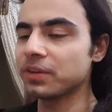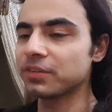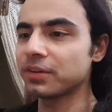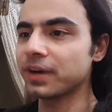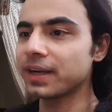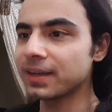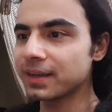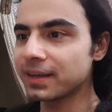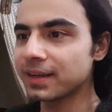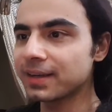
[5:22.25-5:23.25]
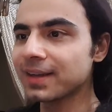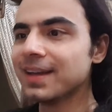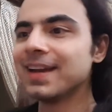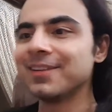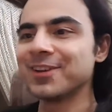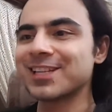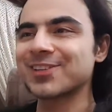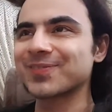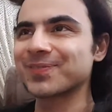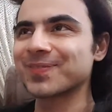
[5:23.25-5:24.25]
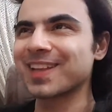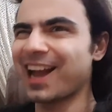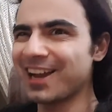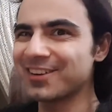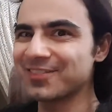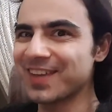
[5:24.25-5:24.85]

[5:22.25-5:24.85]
viscerated in it, which kind of